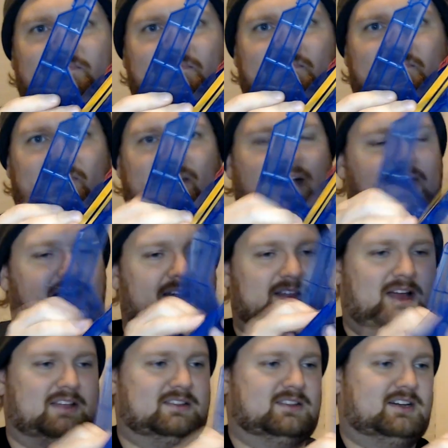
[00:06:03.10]
I
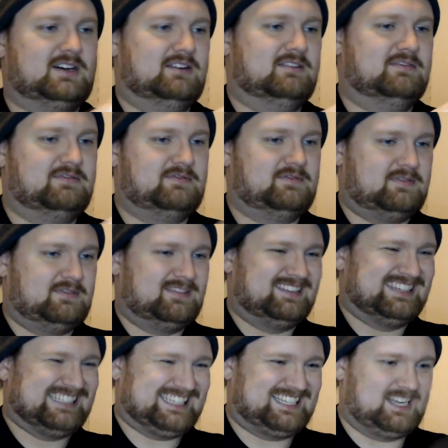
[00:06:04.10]
love
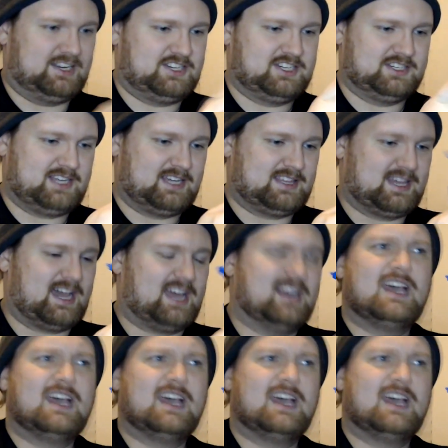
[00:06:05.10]
touches like that.